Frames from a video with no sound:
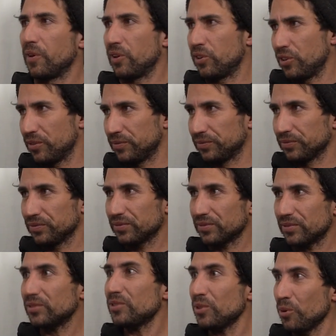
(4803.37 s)
Beach,
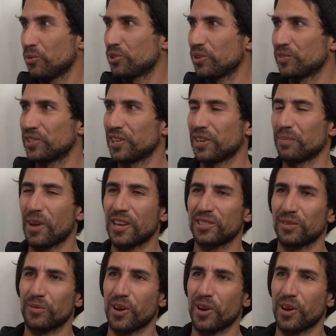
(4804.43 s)
which you've seen, massive